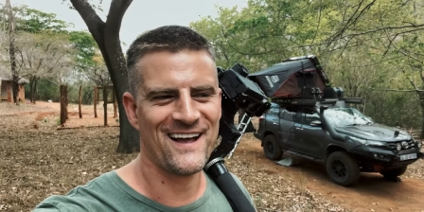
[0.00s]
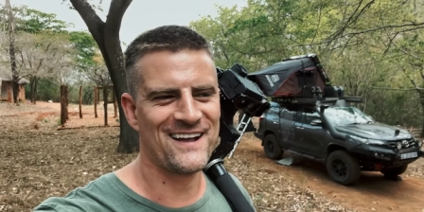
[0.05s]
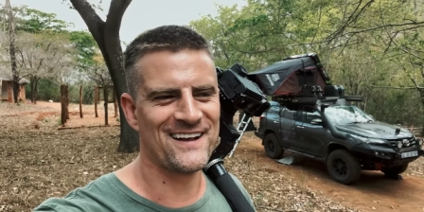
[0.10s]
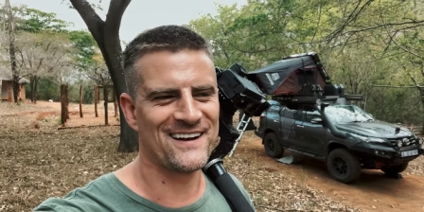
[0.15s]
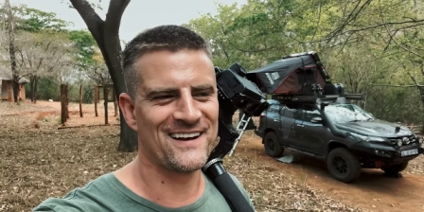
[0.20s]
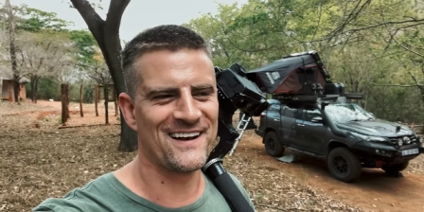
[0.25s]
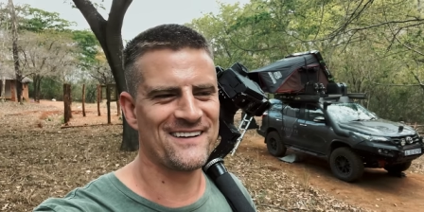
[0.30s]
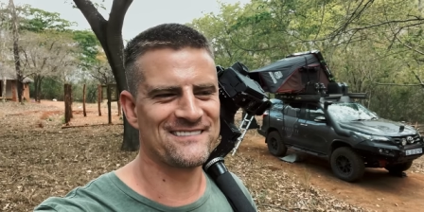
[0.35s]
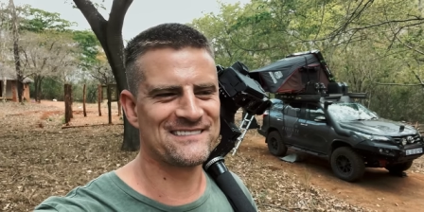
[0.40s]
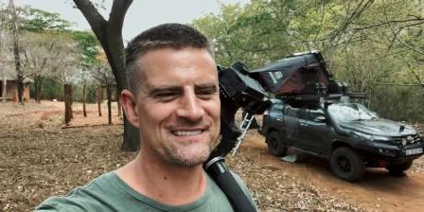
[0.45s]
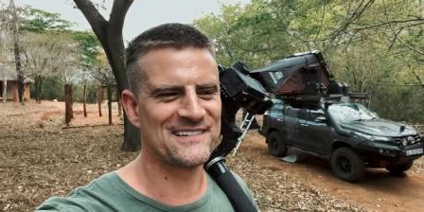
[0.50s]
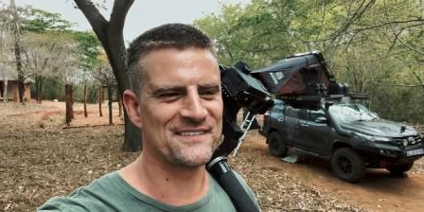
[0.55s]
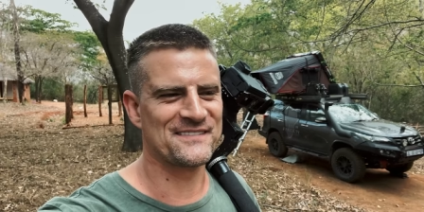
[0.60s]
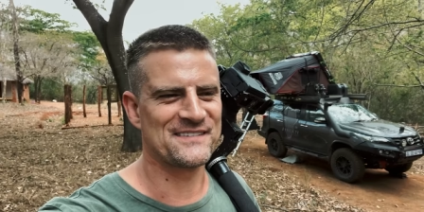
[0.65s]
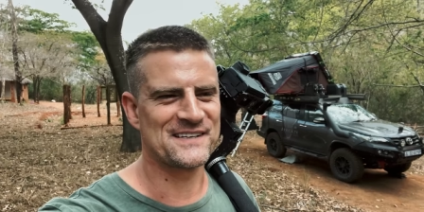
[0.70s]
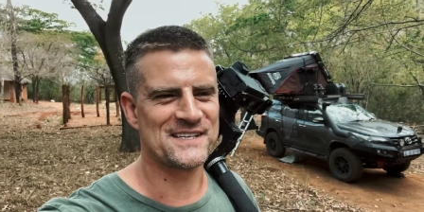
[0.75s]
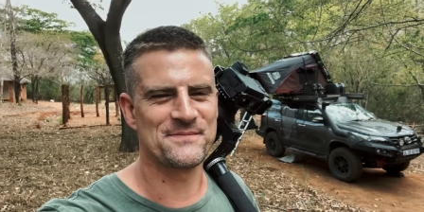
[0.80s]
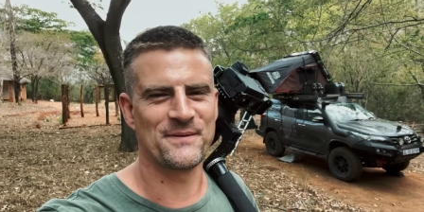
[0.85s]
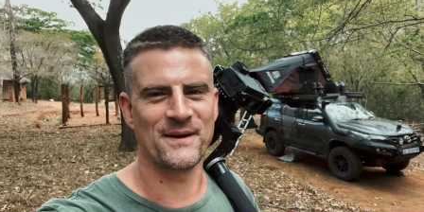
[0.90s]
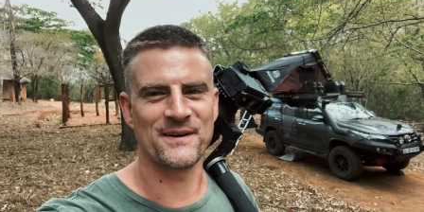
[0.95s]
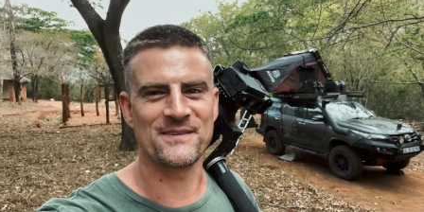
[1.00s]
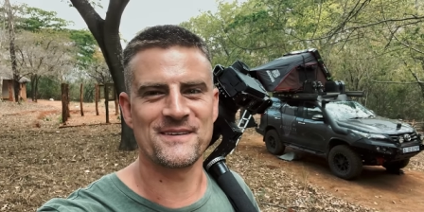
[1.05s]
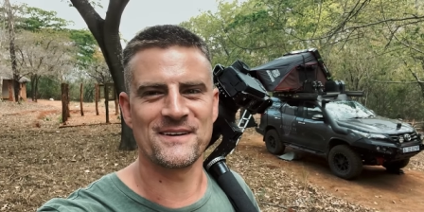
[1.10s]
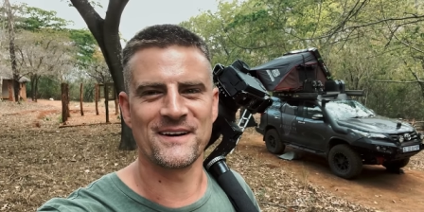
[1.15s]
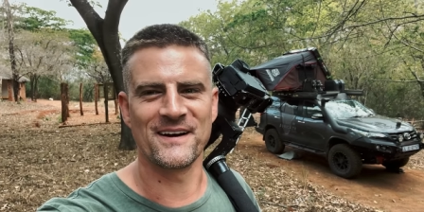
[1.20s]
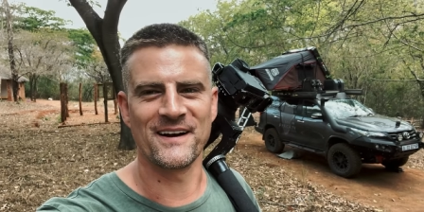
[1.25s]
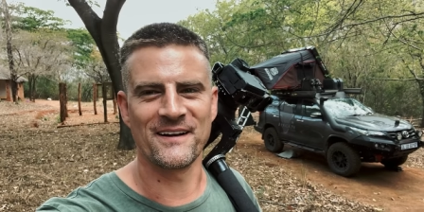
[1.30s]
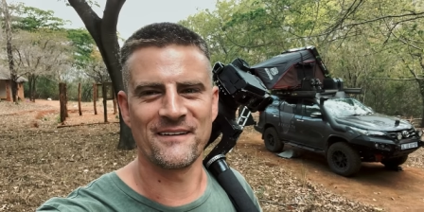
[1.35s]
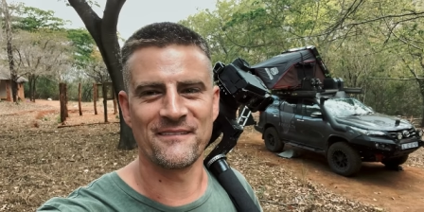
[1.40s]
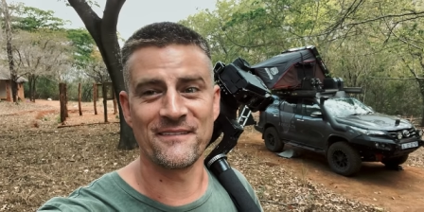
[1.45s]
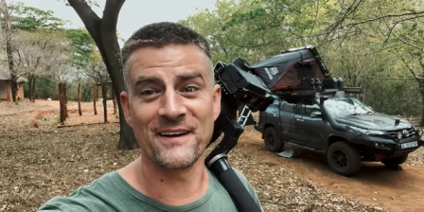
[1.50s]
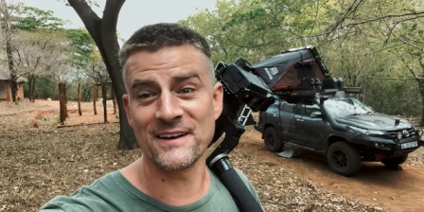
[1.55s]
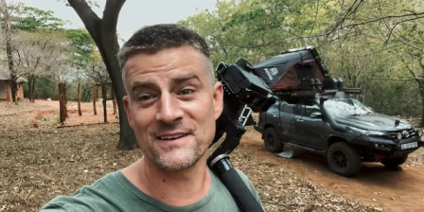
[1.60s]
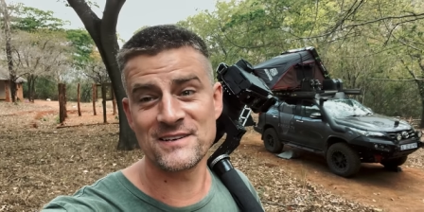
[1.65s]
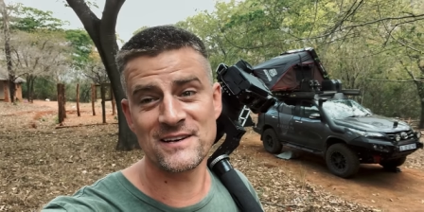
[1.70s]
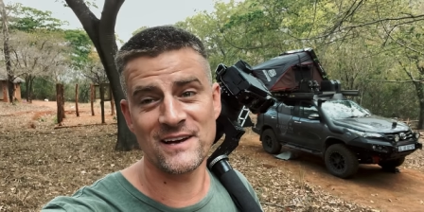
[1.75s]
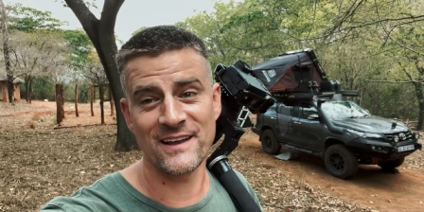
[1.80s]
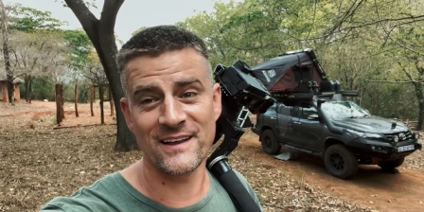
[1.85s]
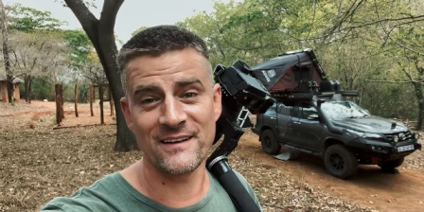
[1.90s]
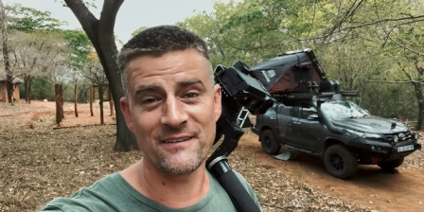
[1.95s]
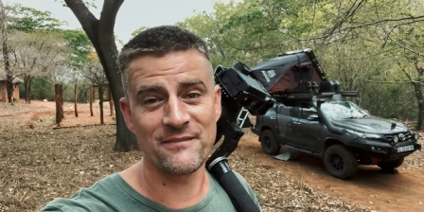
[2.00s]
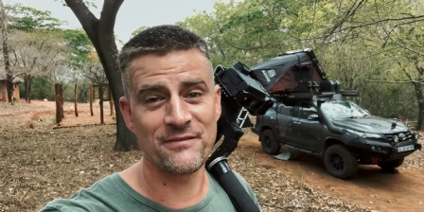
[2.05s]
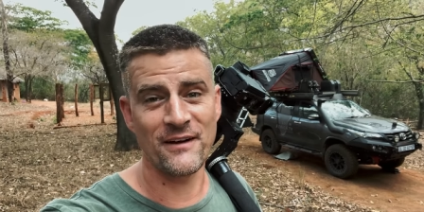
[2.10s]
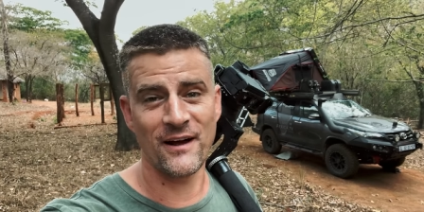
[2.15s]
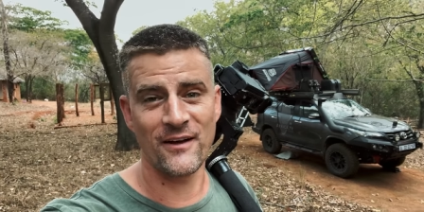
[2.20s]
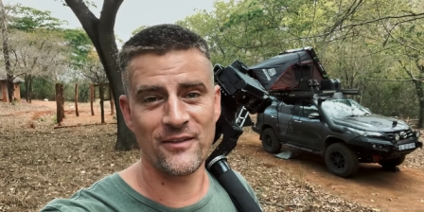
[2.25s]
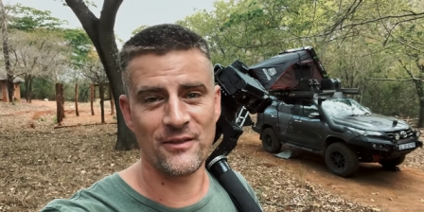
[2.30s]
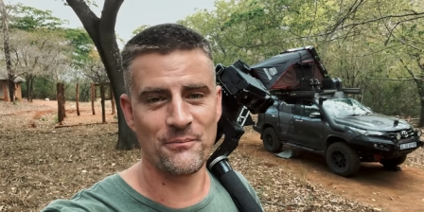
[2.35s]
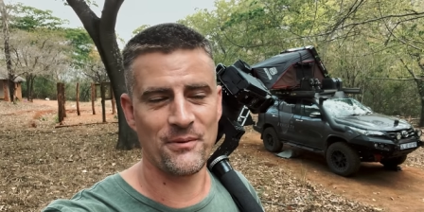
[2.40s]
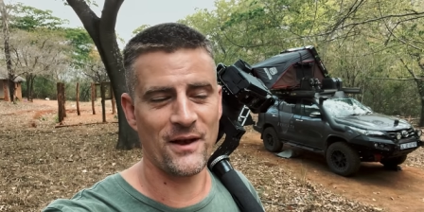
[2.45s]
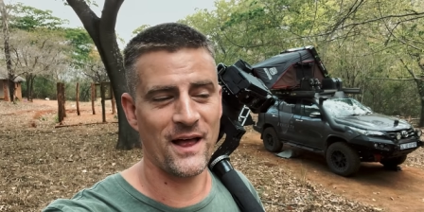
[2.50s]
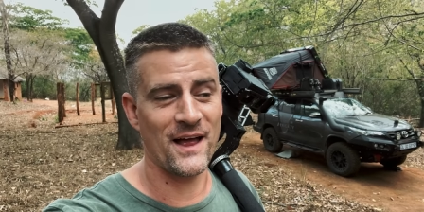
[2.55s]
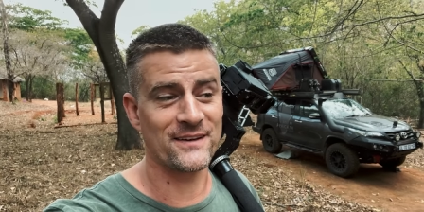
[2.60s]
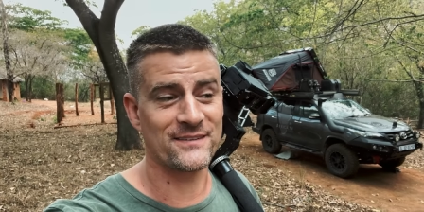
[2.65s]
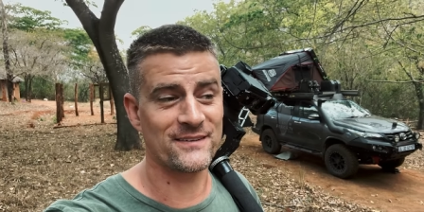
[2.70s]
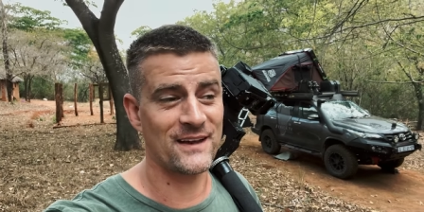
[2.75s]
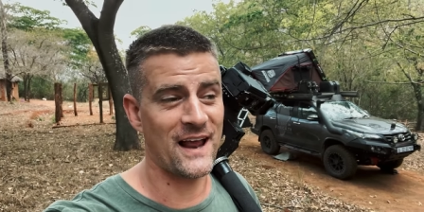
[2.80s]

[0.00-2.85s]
could never have expected it. I eventually found the place.